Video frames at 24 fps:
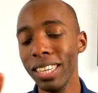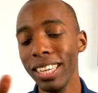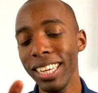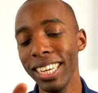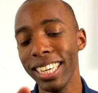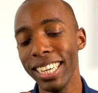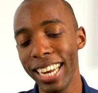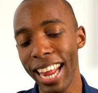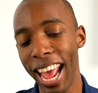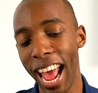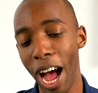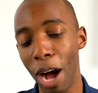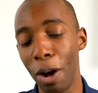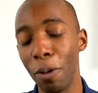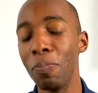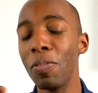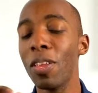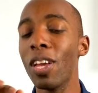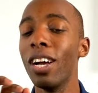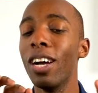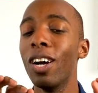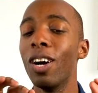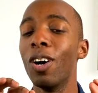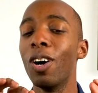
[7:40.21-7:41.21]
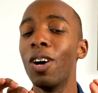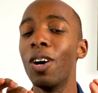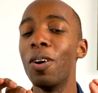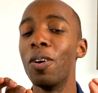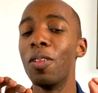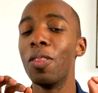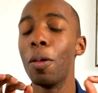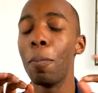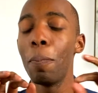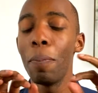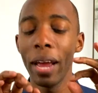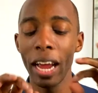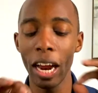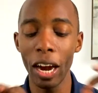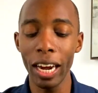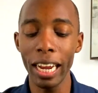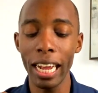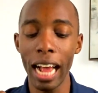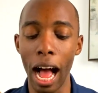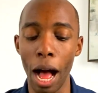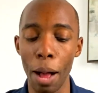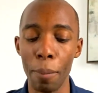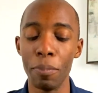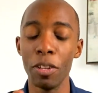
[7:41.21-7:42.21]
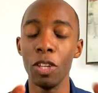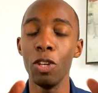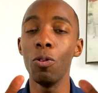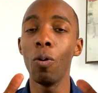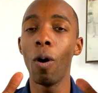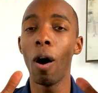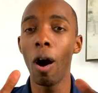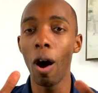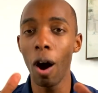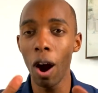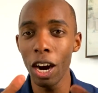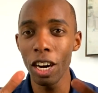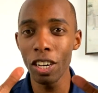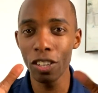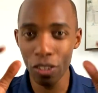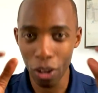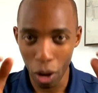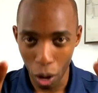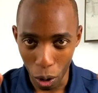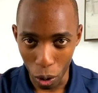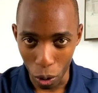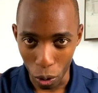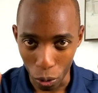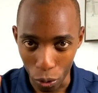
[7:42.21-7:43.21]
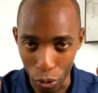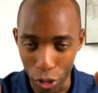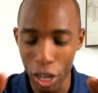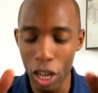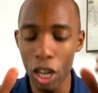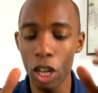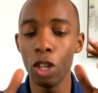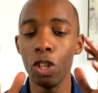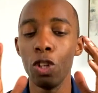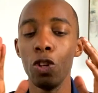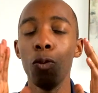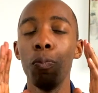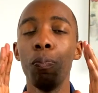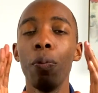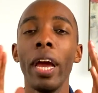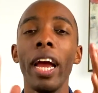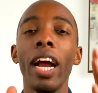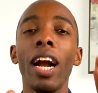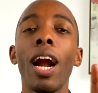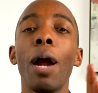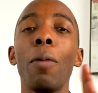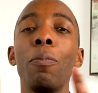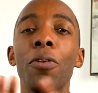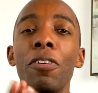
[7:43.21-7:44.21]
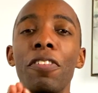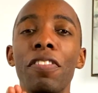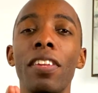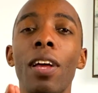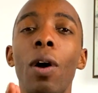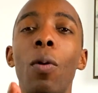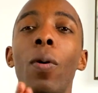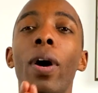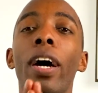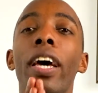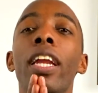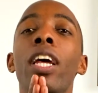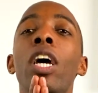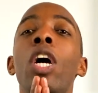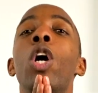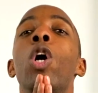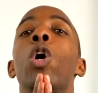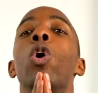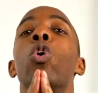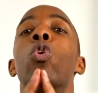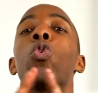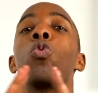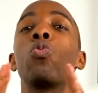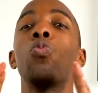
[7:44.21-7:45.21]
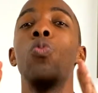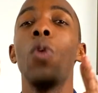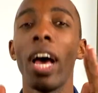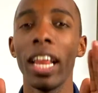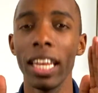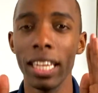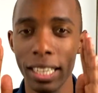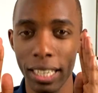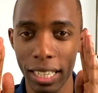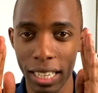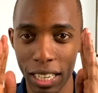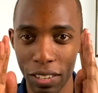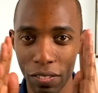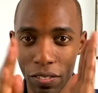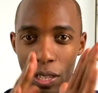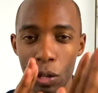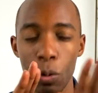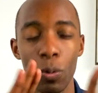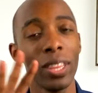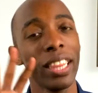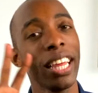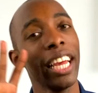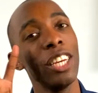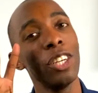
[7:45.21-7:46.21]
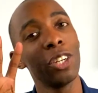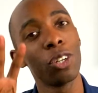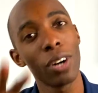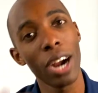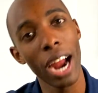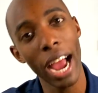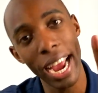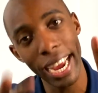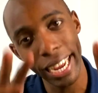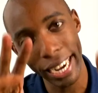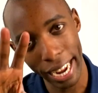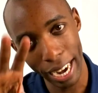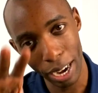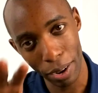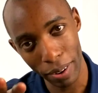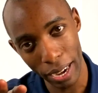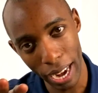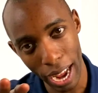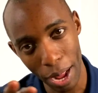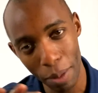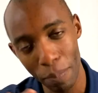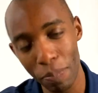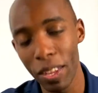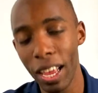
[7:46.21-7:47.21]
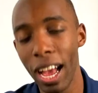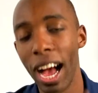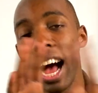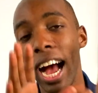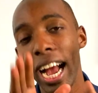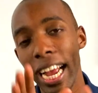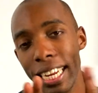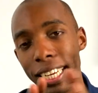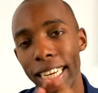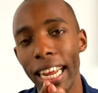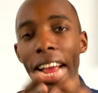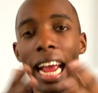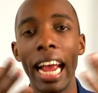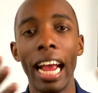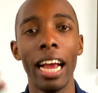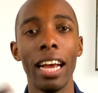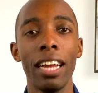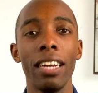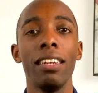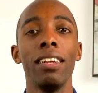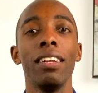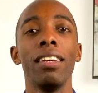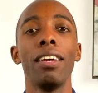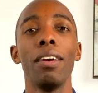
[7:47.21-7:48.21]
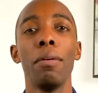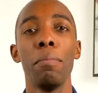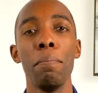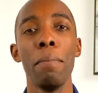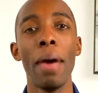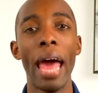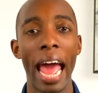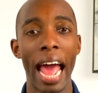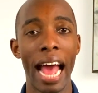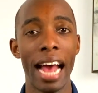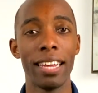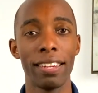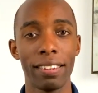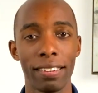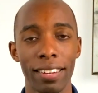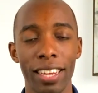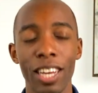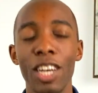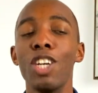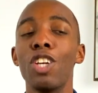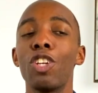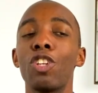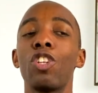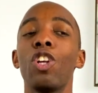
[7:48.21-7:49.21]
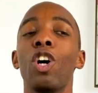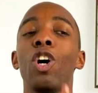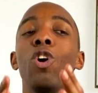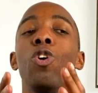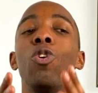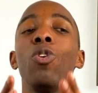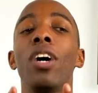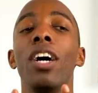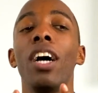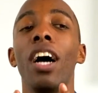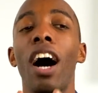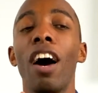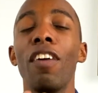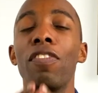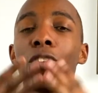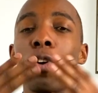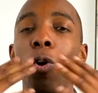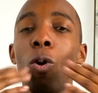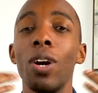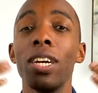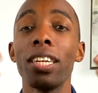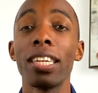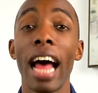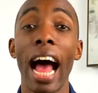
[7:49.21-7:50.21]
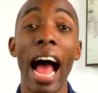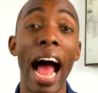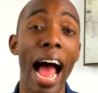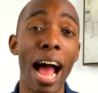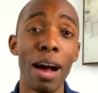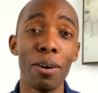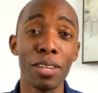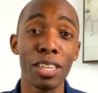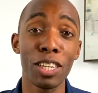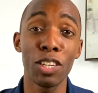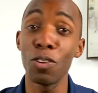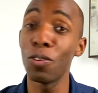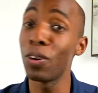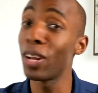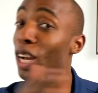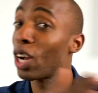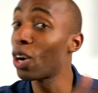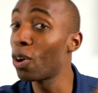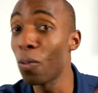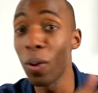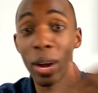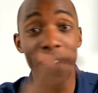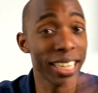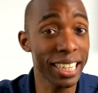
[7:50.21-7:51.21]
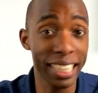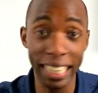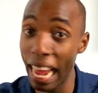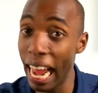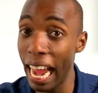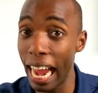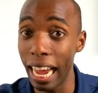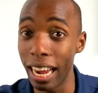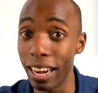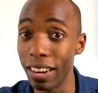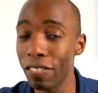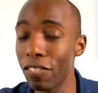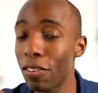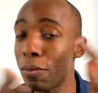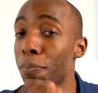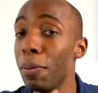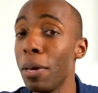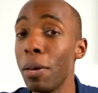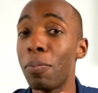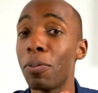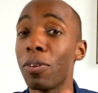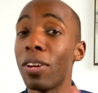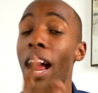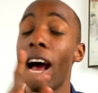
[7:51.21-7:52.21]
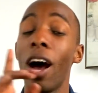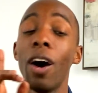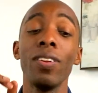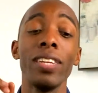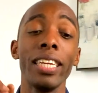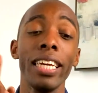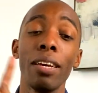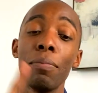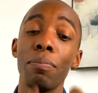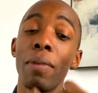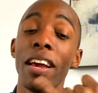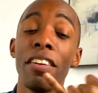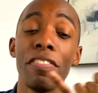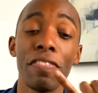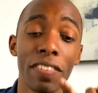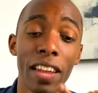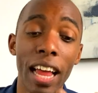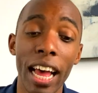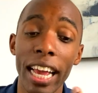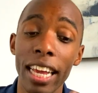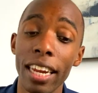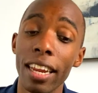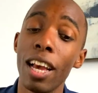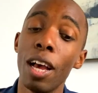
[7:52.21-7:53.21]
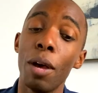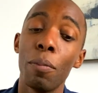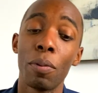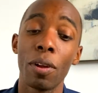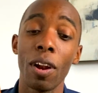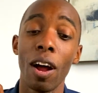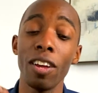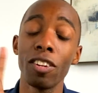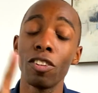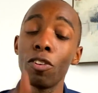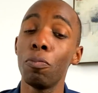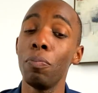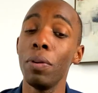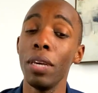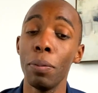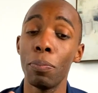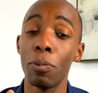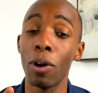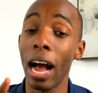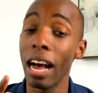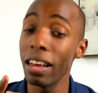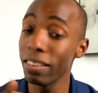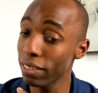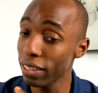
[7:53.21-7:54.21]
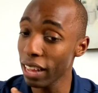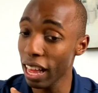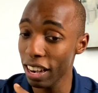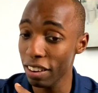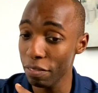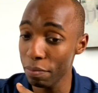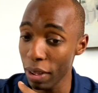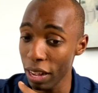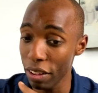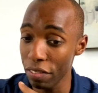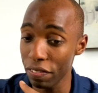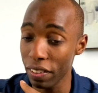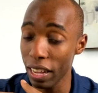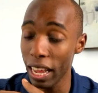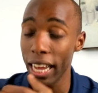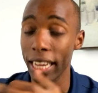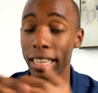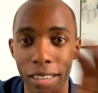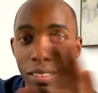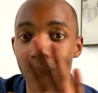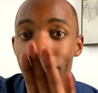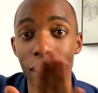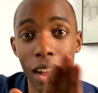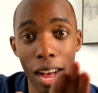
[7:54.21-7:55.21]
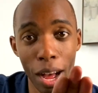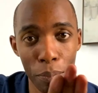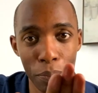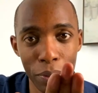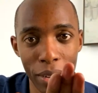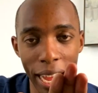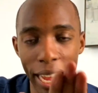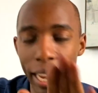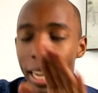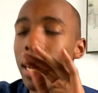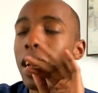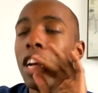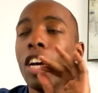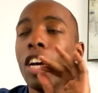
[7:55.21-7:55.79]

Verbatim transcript: Now, the pairing up, you are told to pair up with someone relatively within your height area, height and mass. So, of course, I was doing a quick scan for people not only in my flight, but also people outside of my flight update